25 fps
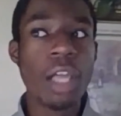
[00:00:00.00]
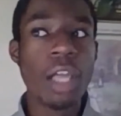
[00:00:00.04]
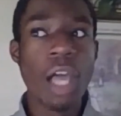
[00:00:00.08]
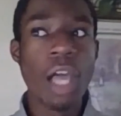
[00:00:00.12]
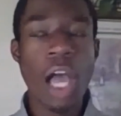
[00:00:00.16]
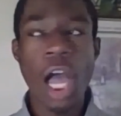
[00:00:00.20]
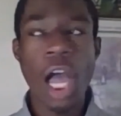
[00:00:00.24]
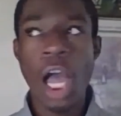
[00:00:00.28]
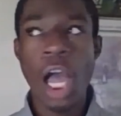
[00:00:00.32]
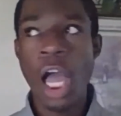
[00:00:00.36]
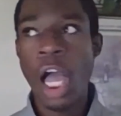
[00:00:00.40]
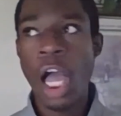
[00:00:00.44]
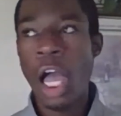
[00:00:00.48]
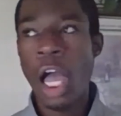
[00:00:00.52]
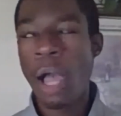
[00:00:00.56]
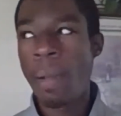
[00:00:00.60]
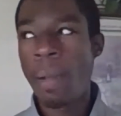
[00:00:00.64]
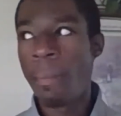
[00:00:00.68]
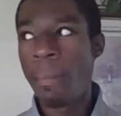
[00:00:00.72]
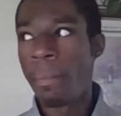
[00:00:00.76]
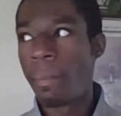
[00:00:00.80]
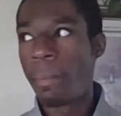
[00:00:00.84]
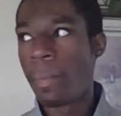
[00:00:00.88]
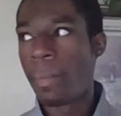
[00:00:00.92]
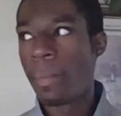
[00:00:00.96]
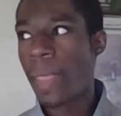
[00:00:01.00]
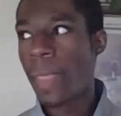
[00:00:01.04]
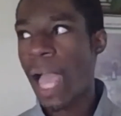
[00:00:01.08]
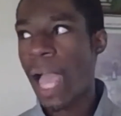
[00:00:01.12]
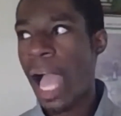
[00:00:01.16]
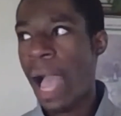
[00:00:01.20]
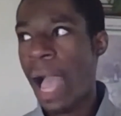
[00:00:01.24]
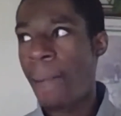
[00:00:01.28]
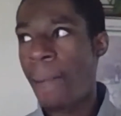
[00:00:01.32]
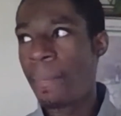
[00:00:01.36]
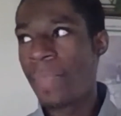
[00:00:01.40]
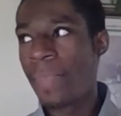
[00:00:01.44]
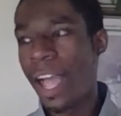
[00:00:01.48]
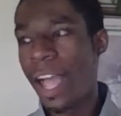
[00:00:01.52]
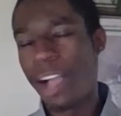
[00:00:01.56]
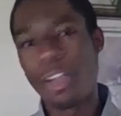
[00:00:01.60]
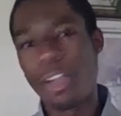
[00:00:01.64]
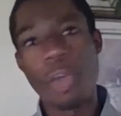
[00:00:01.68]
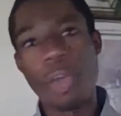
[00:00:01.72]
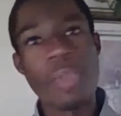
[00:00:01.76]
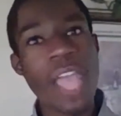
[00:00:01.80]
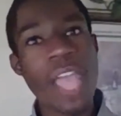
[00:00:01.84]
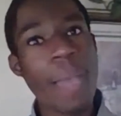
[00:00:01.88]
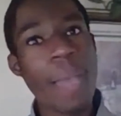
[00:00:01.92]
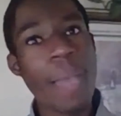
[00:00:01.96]
Um, I'm not
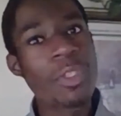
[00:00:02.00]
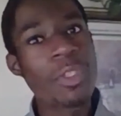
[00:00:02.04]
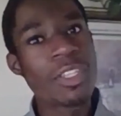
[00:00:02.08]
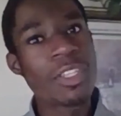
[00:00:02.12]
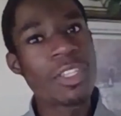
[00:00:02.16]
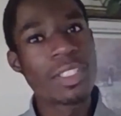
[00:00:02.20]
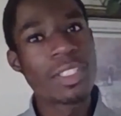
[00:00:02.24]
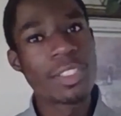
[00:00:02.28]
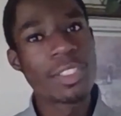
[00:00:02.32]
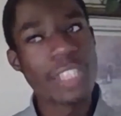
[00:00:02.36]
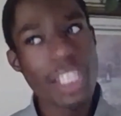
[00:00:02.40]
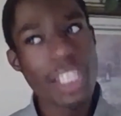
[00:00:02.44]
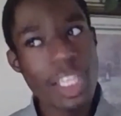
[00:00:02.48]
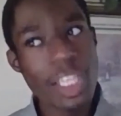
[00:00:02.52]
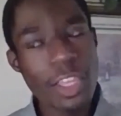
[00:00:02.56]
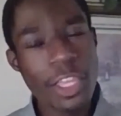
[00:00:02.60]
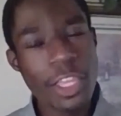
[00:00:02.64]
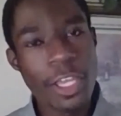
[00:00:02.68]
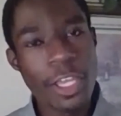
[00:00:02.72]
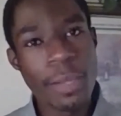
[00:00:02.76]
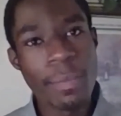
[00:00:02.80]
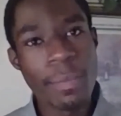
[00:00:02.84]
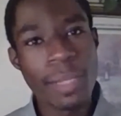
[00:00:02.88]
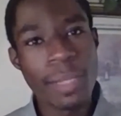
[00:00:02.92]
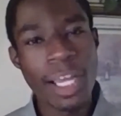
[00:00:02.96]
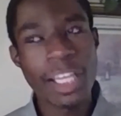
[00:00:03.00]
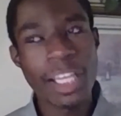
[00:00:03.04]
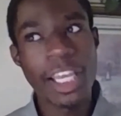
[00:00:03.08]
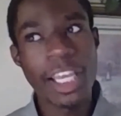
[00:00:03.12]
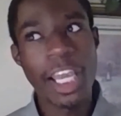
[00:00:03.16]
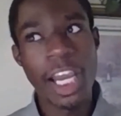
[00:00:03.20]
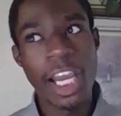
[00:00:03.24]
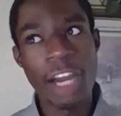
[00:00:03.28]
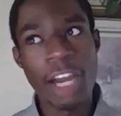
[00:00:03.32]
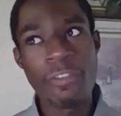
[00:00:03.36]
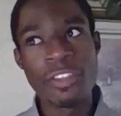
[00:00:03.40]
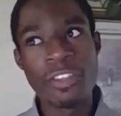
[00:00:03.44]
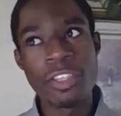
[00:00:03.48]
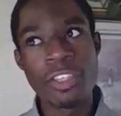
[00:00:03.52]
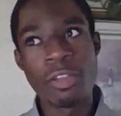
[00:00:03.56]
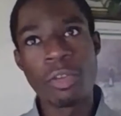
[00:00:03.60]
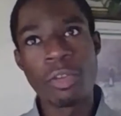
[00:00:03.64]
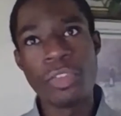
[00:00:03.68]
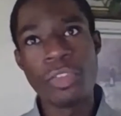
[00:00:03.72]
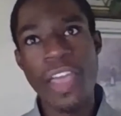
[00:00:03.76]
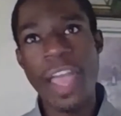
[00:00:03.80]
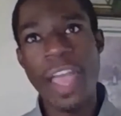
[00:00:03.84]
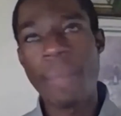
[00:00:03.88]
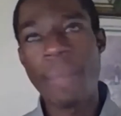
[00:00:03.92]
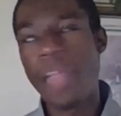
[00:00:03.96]
going to be able to see them like every single
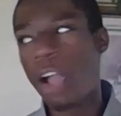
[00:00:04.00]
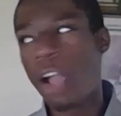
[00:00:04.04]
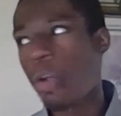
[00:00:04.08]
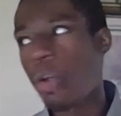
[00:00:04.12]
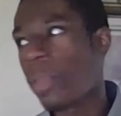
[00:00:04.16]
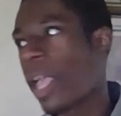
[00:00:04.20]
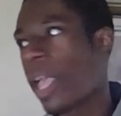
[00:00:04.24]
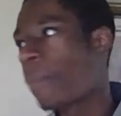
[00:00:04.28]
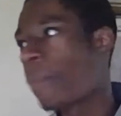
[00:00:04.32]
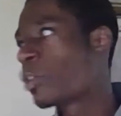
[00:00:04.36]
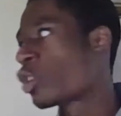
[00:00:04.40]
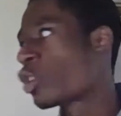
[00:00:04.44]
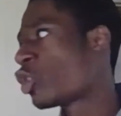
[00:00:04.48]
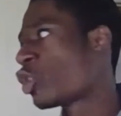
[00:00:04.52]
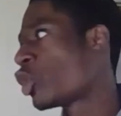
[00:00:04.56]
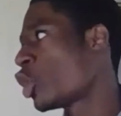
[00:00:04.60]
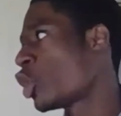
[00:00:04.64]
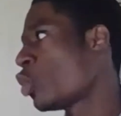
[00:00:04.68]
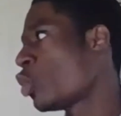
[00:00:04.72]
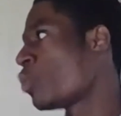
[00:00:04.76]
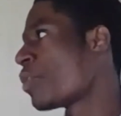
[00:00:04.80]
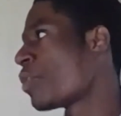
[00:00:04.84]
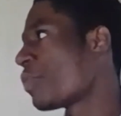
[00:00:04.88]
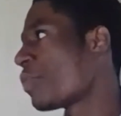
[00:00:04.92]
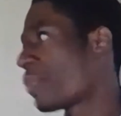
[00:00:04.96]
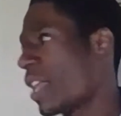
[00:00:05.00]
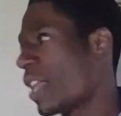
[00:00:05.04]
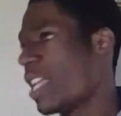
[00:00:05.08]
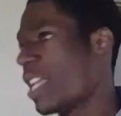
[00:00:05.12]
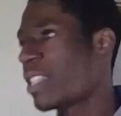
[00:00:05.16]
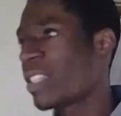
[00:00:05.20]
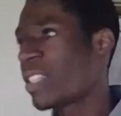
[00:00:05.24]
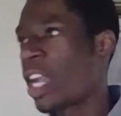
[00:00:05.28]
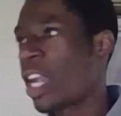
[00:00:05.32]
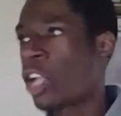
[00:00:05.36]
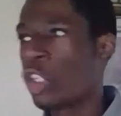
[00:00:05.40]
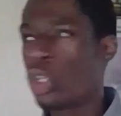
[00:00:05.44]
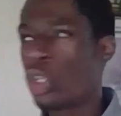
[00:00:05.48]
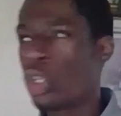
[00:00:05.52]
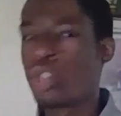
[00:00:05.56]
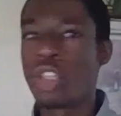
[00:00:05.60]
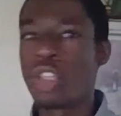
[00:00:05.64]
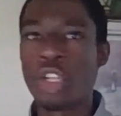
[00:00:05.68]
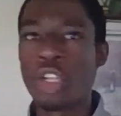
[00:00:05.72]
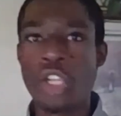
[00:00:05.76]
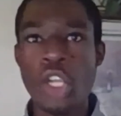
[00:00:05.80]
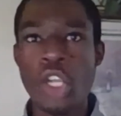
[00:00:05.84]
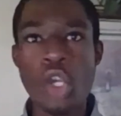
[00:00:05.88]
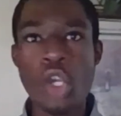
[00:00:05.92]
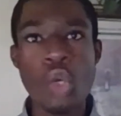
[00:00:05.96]
day. I'm not going to be able to do the things that I used to
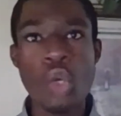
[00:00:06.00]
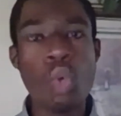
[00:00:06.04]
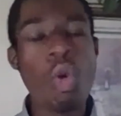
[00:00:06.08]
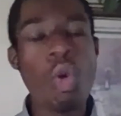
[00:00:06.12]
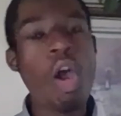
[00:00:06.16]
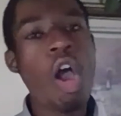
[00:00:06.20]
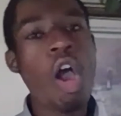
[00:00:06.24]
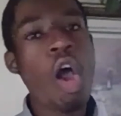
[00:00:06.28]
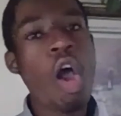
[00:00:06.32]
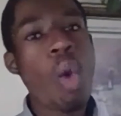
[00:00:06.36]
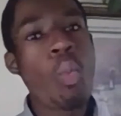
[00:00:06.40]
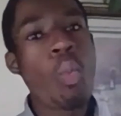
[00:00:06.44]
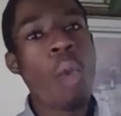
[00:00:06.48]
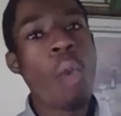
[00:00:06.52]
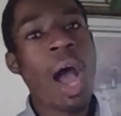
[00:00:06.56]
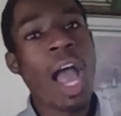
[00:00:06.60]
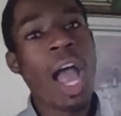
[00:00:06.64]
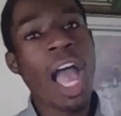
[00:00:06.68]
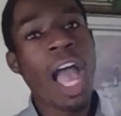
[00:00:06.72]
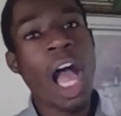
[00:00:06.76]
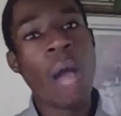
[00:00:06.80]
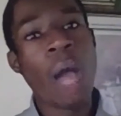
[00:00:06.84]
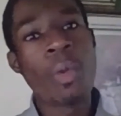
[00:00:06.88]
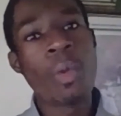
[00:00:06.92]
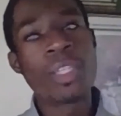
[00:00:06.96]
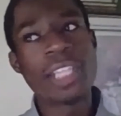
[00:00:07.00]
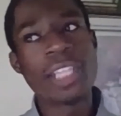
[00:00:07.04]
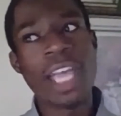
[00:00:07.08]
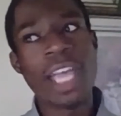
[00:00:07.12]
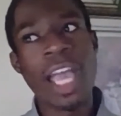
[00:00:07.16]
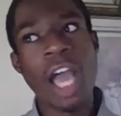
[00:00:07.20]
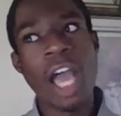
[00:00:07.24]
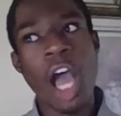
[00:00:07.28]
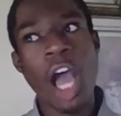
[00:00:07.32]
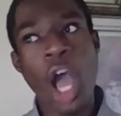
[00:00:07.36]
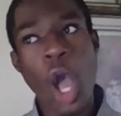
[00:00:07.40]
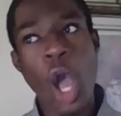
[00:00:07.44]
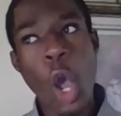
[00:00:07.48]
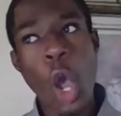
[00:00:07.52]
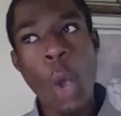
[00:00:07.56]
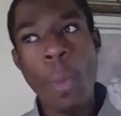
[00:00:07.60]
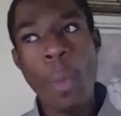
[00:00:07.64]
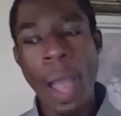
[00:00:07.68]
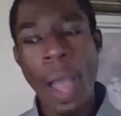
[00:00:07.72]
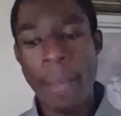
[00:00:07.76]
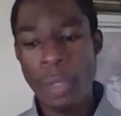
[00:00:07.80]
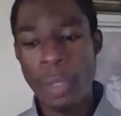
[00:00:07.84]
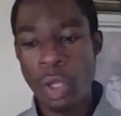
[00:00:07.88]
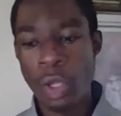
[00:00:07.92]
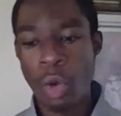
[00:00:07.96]
do while I was at home.
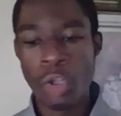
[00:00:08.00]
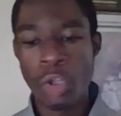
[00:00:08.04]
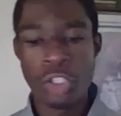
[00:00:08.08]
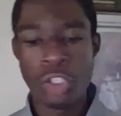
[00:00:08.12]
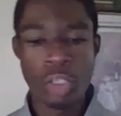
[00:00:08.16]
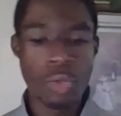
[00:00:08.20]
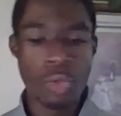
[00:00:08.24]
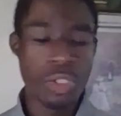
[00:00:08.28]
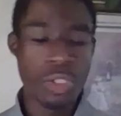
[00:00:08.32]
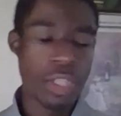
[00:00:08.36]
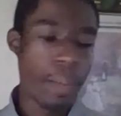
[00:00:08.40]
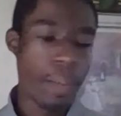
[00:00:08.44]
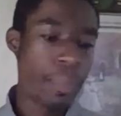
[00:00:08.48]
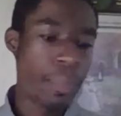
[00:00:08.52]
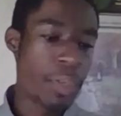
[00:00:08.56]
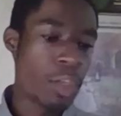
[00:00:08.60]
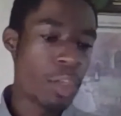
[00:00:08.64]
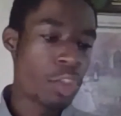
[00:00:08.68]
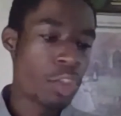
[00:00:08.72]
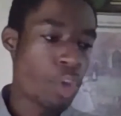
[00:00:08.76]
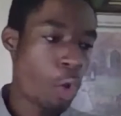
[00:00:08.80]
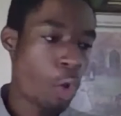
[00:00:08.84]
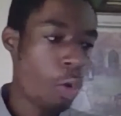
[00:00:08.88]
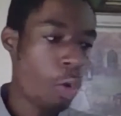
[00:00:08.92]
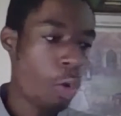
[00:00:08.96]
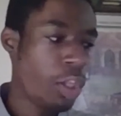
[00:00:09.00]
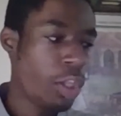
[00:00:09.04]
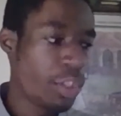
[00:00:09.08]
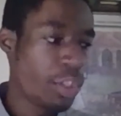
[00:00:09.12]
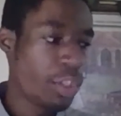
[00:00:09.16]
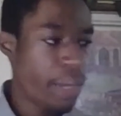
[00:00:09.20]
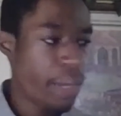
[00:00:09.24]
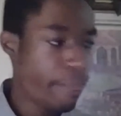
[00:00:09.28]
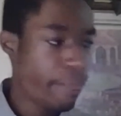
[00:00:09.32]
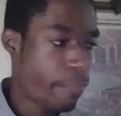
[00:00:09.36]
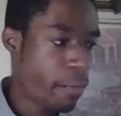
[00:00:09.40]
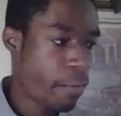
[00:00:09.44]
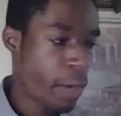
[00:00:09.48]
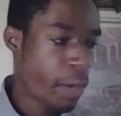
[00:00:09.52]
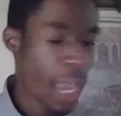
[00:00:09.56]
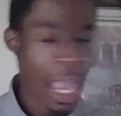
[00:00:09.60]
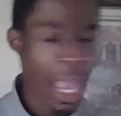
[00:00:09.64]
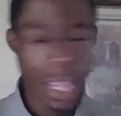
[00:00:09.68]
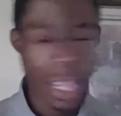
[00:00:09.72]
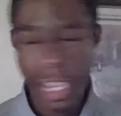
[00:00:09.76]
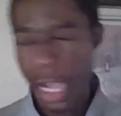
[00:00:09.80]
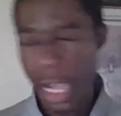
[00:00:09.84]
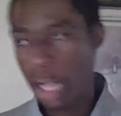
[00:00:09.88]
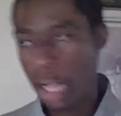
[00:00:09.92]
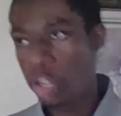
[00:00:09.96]
I'm going to something totally different. I
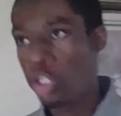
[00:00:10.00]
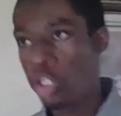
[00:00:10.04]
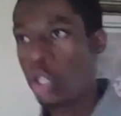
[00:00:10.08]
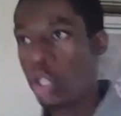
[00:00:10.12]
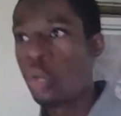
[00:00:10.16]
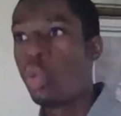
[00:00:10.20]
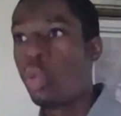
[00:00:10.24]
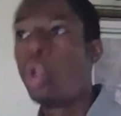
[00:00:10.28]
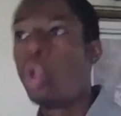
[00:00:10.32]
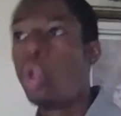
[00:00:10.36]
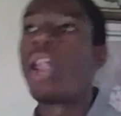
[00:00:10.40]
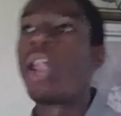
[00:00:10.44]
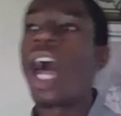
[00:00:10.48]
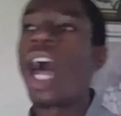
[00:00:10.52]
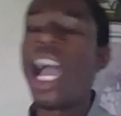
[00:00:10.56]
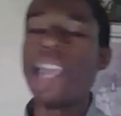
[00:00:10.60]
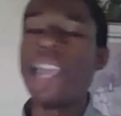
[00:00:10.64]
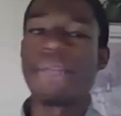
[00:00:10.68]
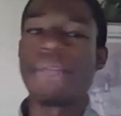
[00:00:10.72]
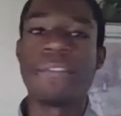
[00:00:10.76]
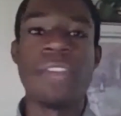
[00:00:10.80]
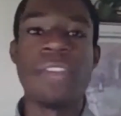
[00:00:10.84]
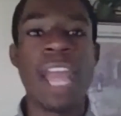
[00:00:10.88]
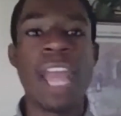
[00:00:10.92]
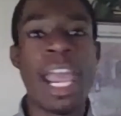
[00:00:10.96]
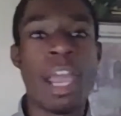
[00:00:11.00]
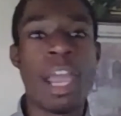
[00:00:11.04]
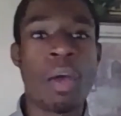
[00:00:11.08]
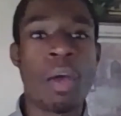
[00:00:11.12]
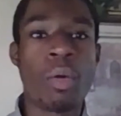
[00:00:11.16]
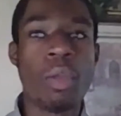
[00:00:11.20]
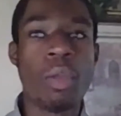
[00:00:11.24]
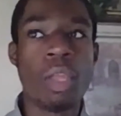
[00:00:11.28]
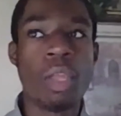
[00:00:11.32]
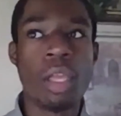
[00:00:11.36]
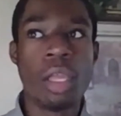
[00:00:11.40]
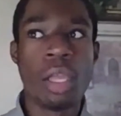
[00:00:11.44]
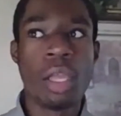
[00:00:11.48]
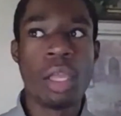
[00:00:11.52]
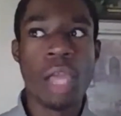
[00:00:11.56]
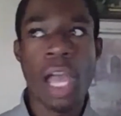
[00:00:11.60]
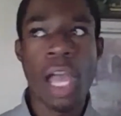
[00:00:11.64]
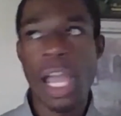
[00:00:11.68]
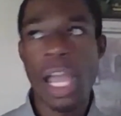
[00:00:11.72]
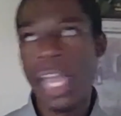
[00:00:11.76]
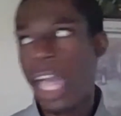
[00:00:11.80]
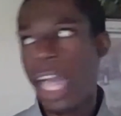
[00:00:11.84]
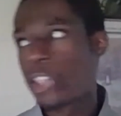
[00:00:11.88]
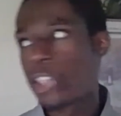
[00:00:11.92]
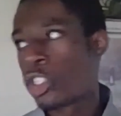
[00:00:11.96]
got a new life now.
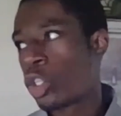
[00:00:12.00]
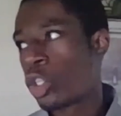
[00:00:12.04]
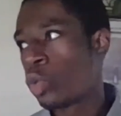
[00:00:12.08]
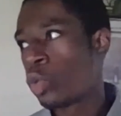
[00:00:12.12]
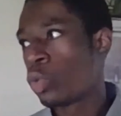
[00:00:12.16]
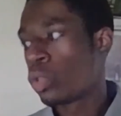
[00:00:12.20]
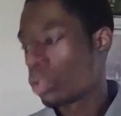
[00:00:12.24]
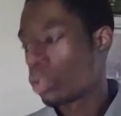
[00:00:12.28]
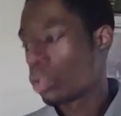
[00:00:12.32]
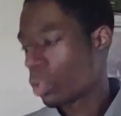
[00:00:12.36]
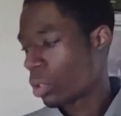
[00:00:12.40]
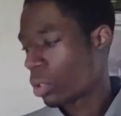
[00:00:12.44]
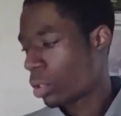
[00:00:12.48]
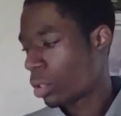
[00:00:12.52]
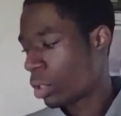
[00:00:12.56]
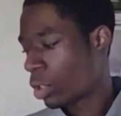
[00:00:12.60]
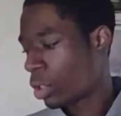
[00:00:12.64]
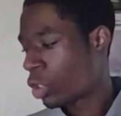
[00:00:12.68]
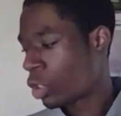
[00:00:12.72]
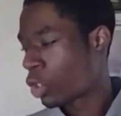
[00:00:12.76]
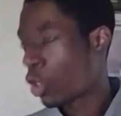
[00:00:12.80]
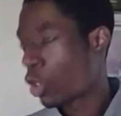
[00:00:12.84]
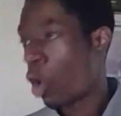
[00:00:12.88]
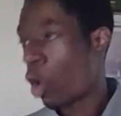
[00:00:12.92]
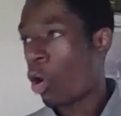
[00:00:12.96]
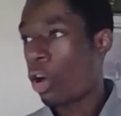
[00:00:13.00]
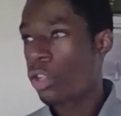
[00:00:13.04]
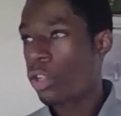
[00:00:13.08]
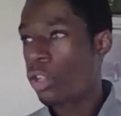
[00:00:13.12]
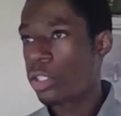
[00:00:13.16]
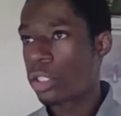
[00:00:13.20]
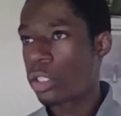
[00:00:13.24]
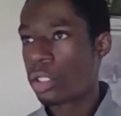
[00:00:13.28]
I got to start,